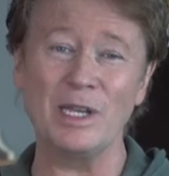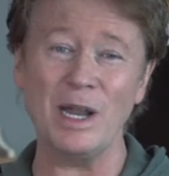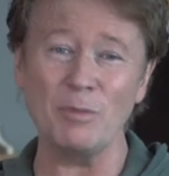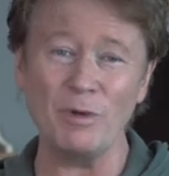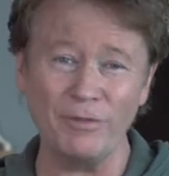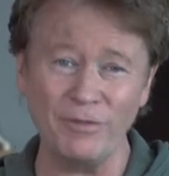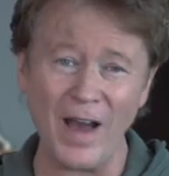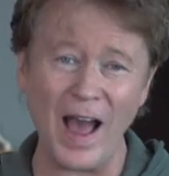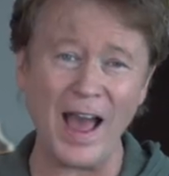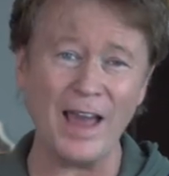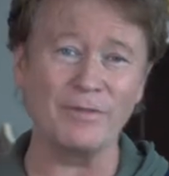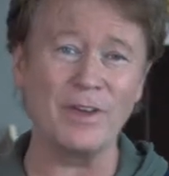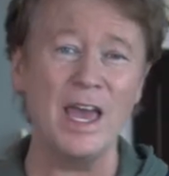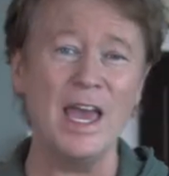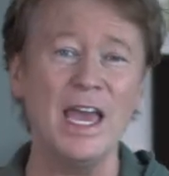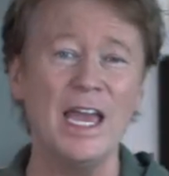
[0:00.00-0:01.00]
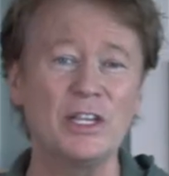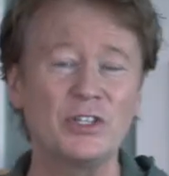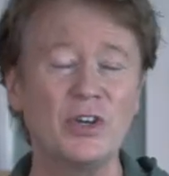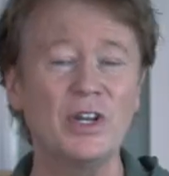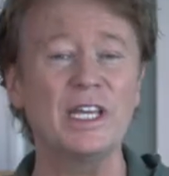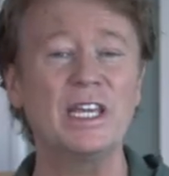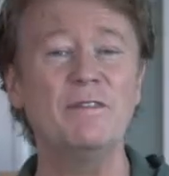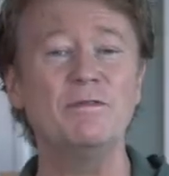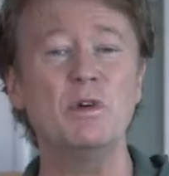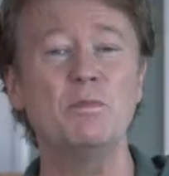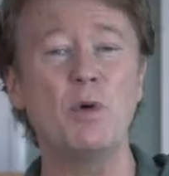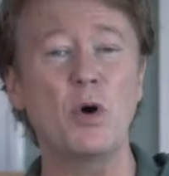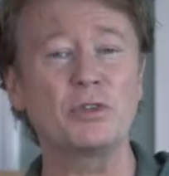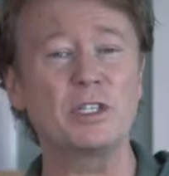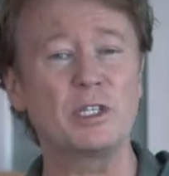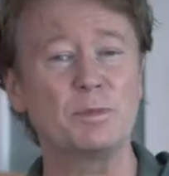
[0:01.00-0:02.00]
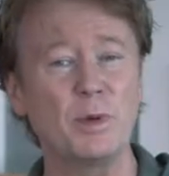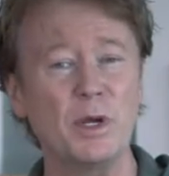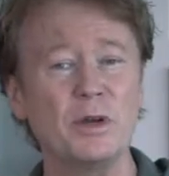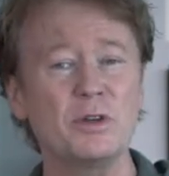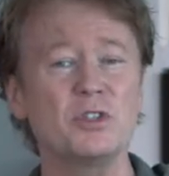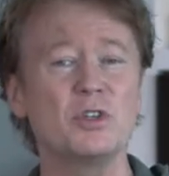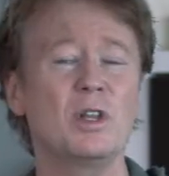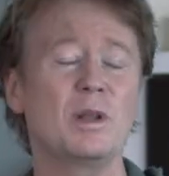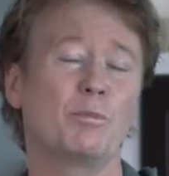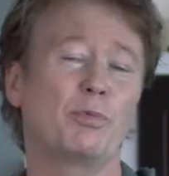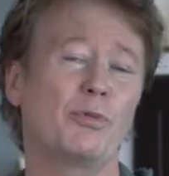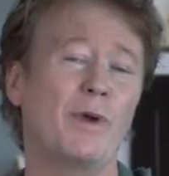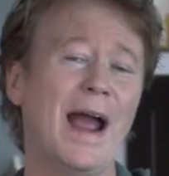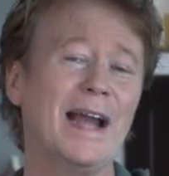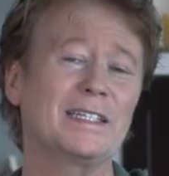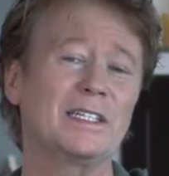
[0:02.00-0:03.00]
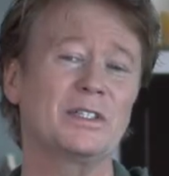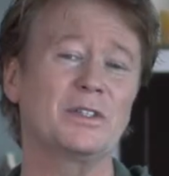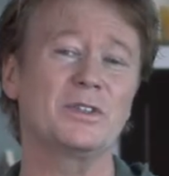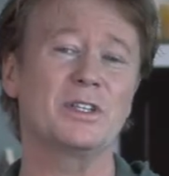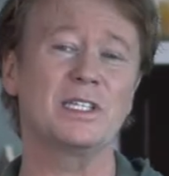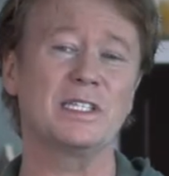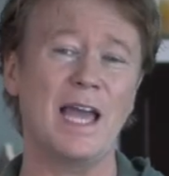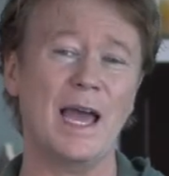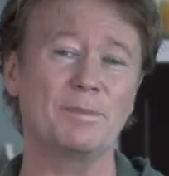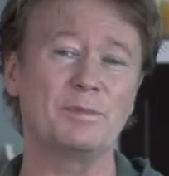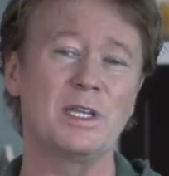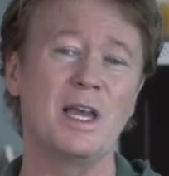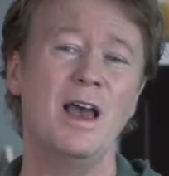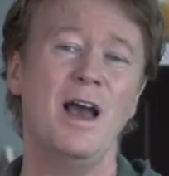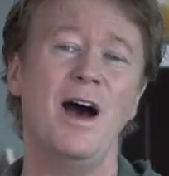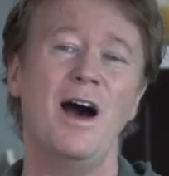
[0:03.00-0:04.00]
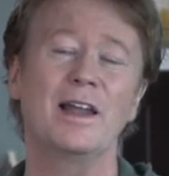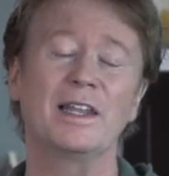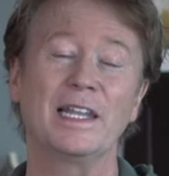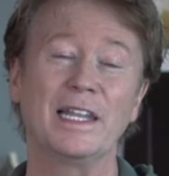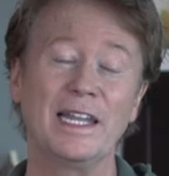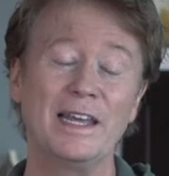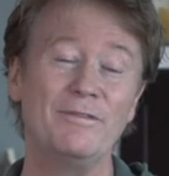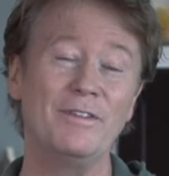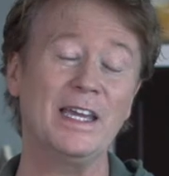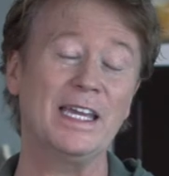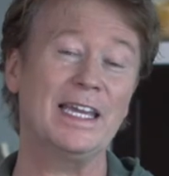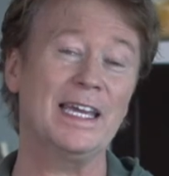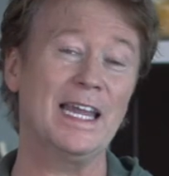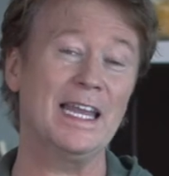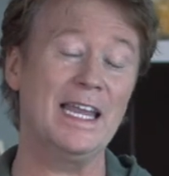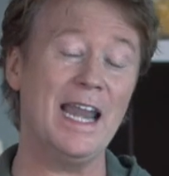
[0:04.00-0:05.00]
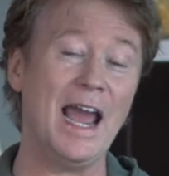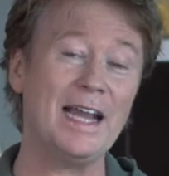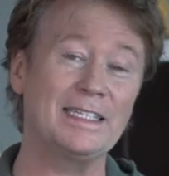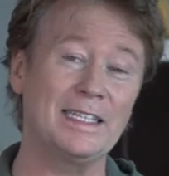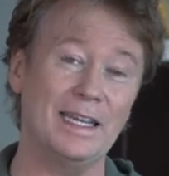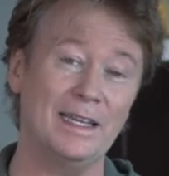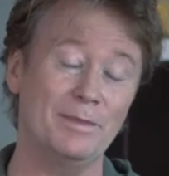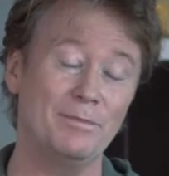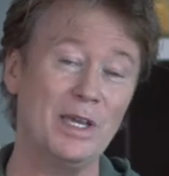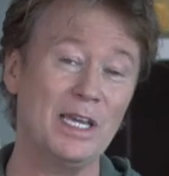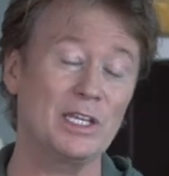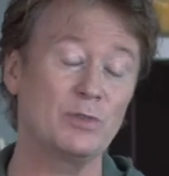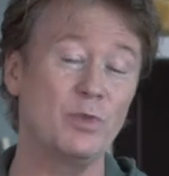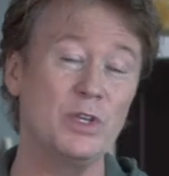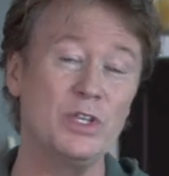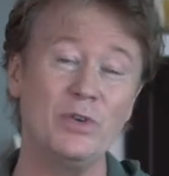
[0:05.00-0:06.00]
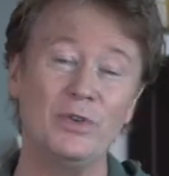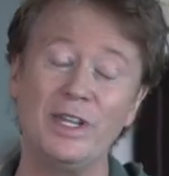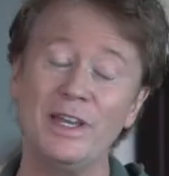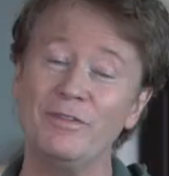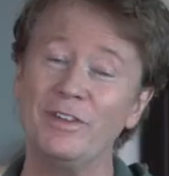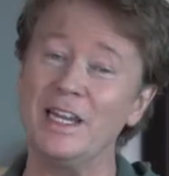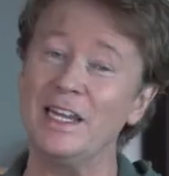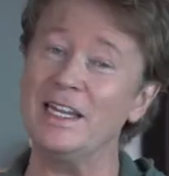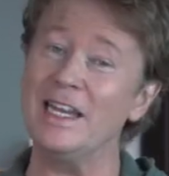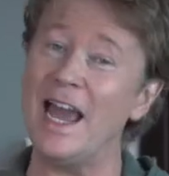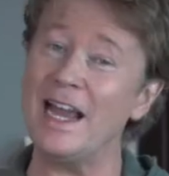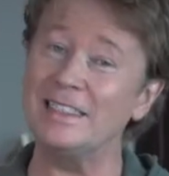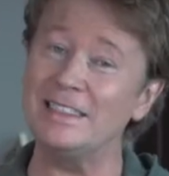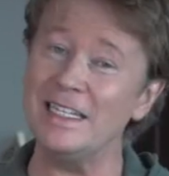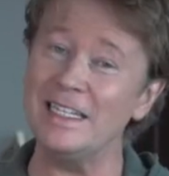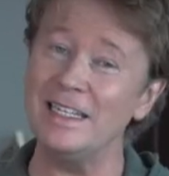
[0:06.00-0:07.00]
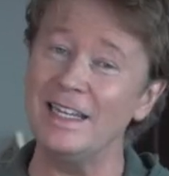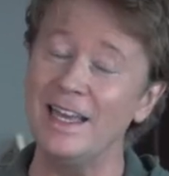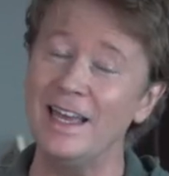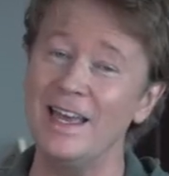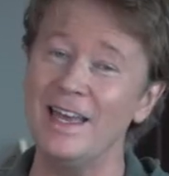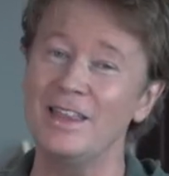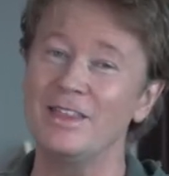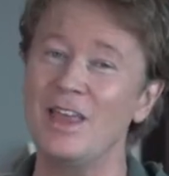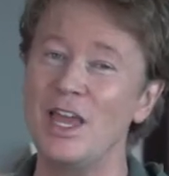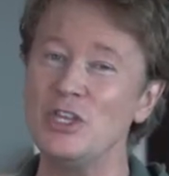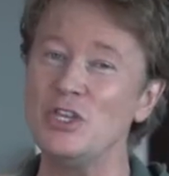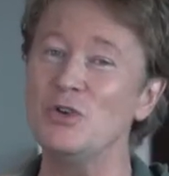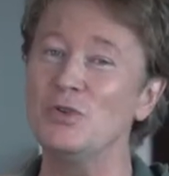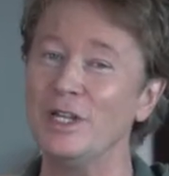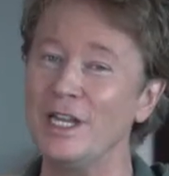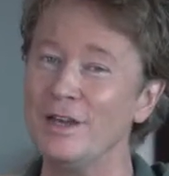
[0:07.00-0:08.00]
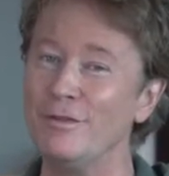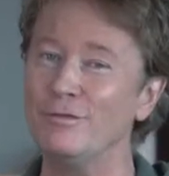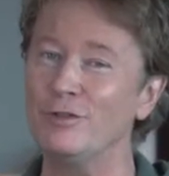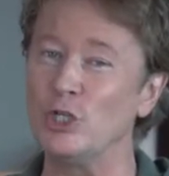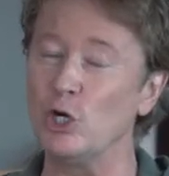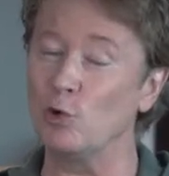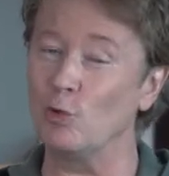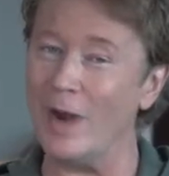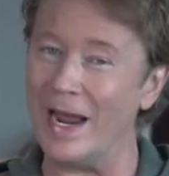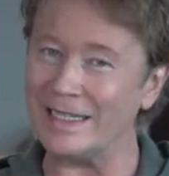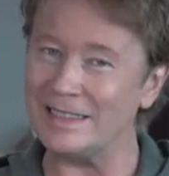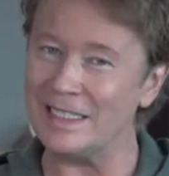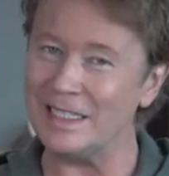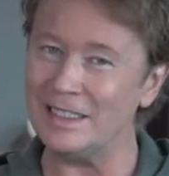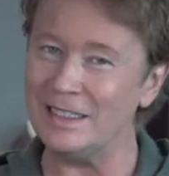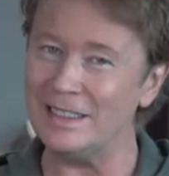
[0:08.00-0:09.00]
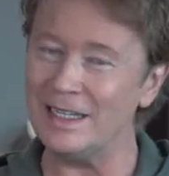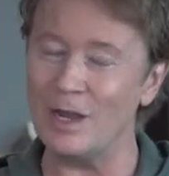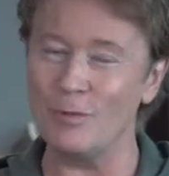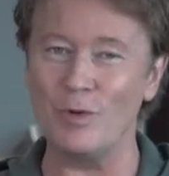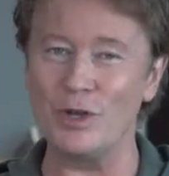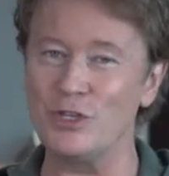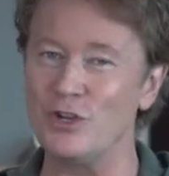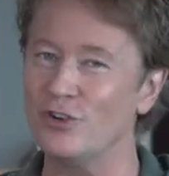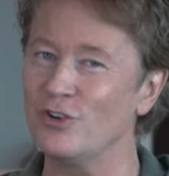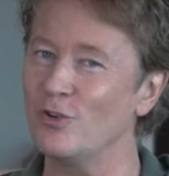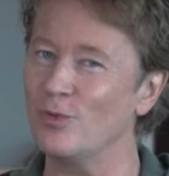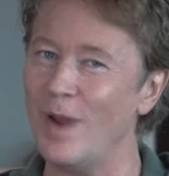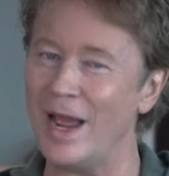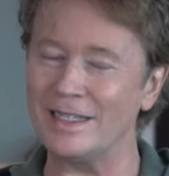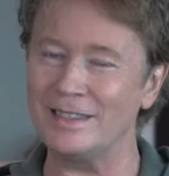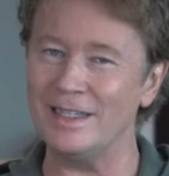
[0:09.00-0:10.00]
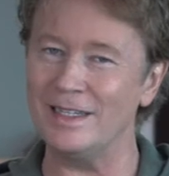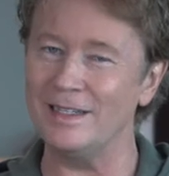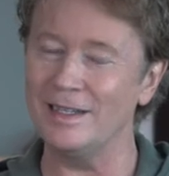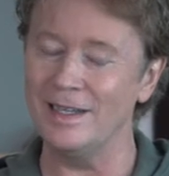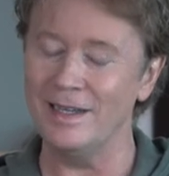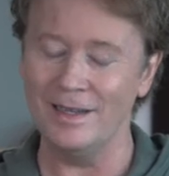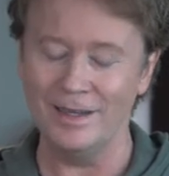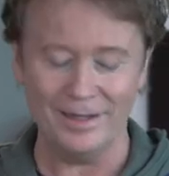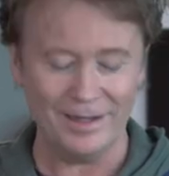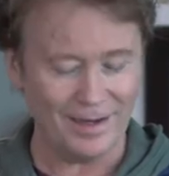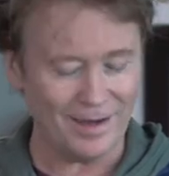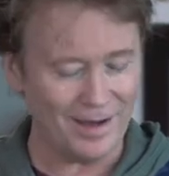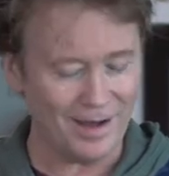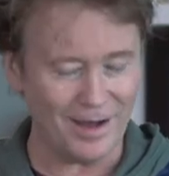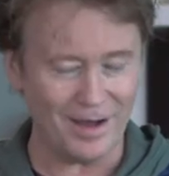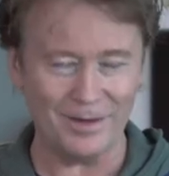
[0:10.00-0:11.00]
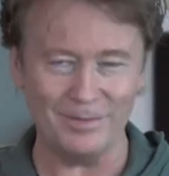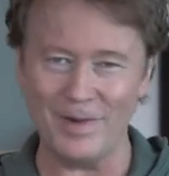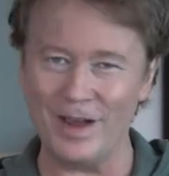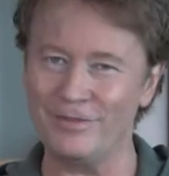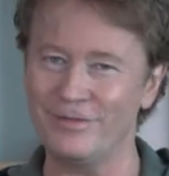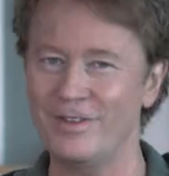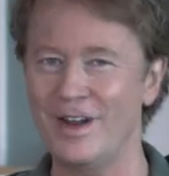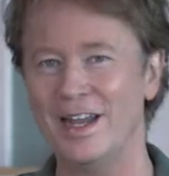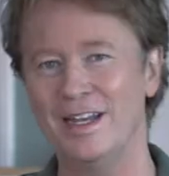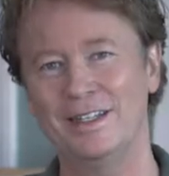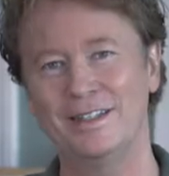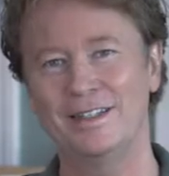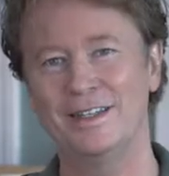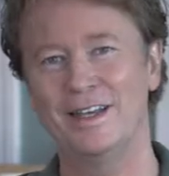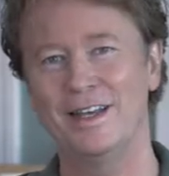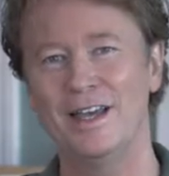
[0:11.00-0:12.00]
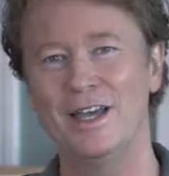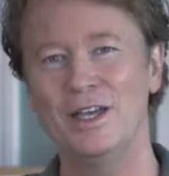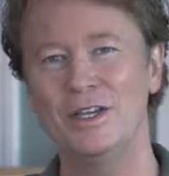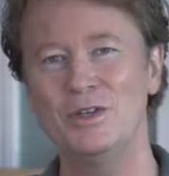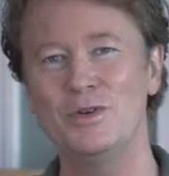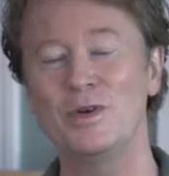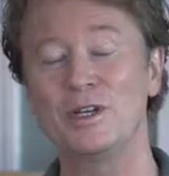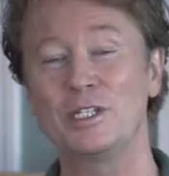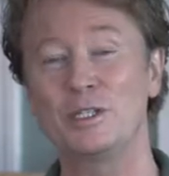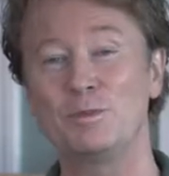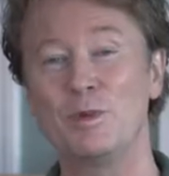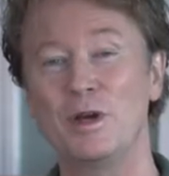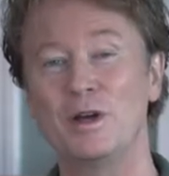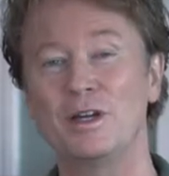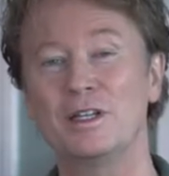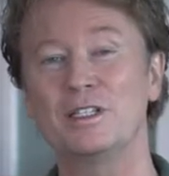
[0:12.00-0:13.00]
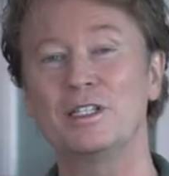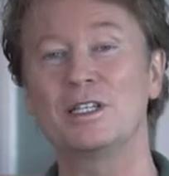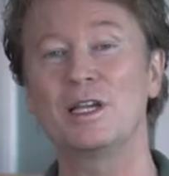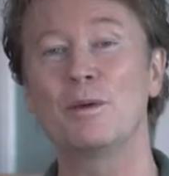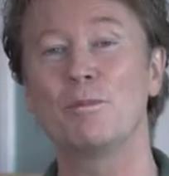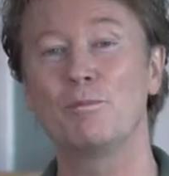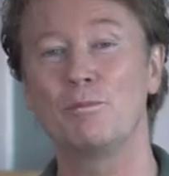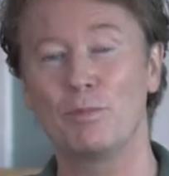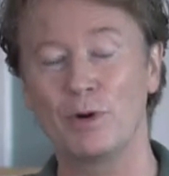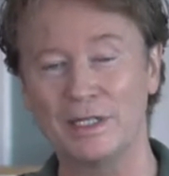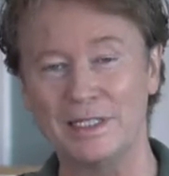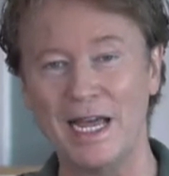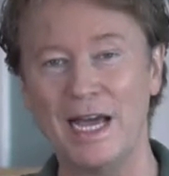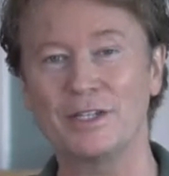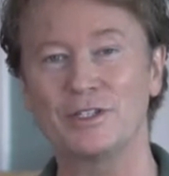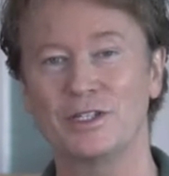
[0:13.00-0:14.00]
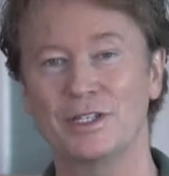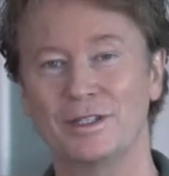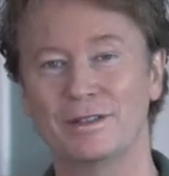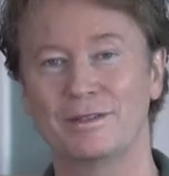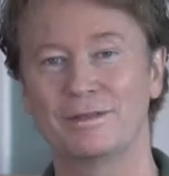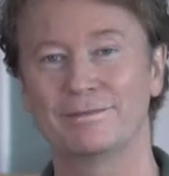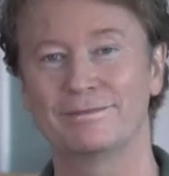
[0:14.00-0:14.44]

And number five, it's going to give you both spiritual and practical steps on living connected. Because when you live connected, then you live directed. And when you're directed, my friend, you experience protection.